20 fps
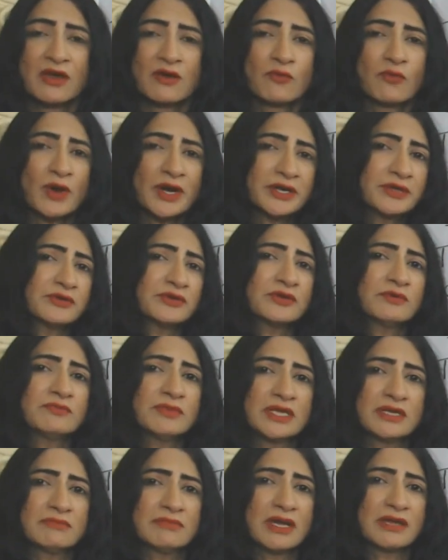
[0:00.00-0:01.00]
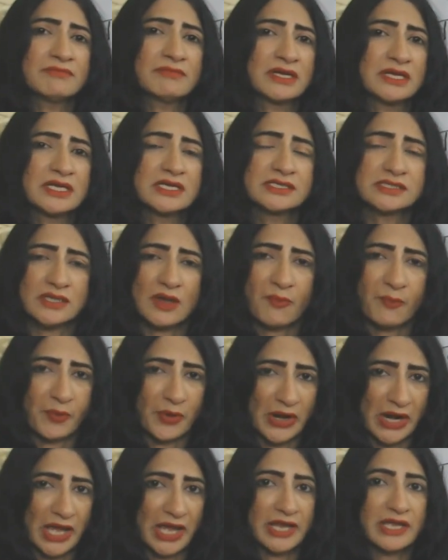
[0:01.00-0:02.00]
What do you mean by money
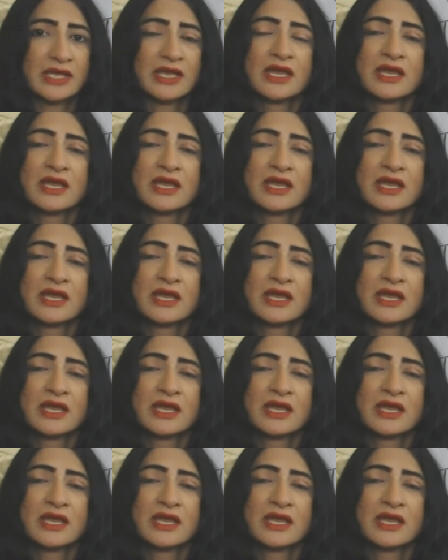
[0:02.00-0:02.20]
supply?